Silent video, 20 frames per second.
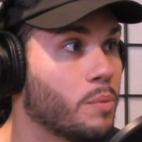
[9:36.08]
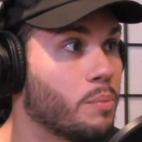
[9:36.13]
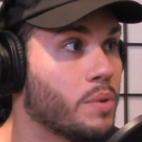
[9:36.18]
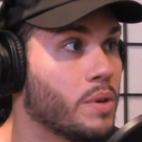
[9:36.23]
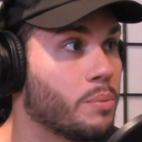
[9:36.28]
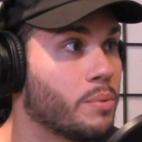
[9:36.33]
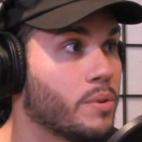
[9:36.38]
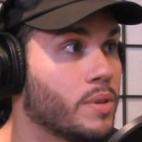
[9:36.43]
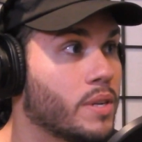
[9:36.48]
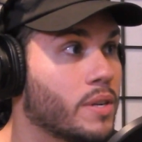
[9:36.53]
the
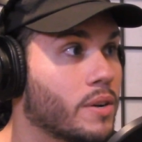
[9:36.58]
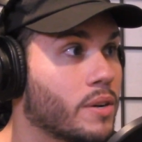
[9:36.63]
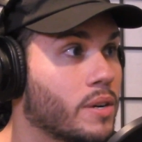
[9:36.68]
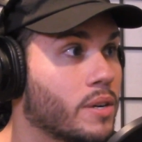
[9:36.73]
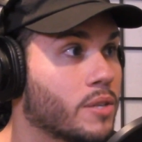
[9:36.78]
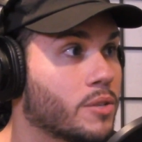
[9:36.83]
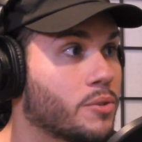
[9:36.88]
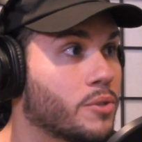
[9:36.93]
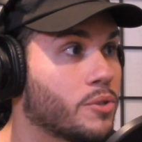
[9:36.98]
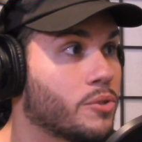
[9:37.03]
people in our
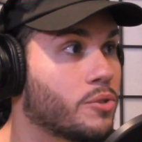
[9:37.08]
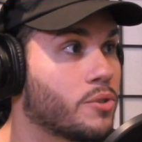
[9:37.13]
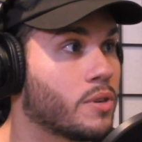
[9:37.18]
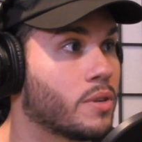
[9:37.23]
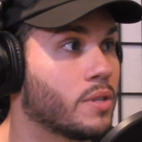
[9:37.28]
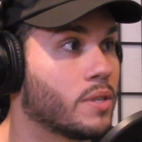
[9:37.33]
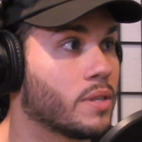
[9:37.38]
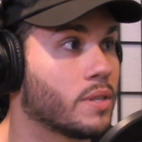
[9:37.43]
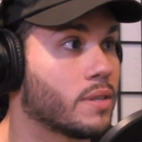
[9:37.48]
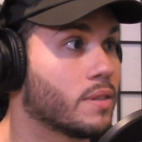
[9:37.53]
country
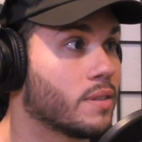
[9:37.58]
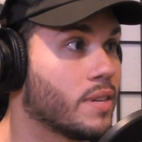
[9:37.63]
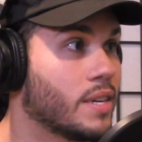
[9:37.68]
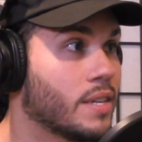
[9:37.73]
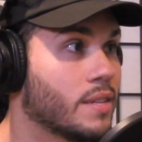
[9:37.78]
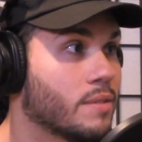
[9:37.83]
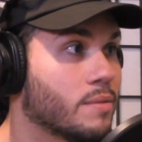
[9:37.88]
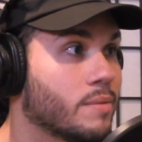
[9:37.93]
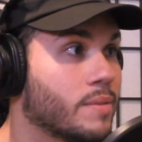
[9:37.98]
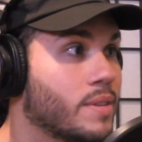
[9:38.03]
struggling
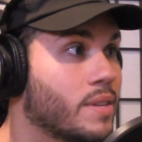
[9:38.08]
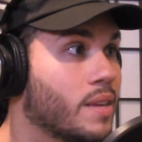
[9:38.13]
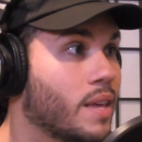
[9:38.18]
and